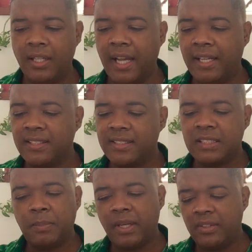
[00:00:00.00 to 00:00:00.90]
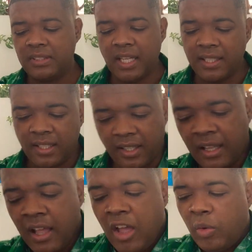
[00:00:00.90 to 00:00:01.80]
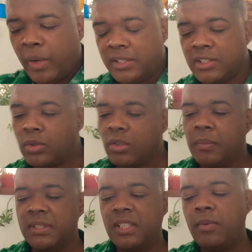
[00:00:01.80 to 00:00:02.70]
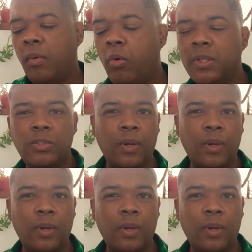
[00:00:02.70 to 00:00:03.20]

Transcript: I had this experience the other day where I just thought to myself, I'm always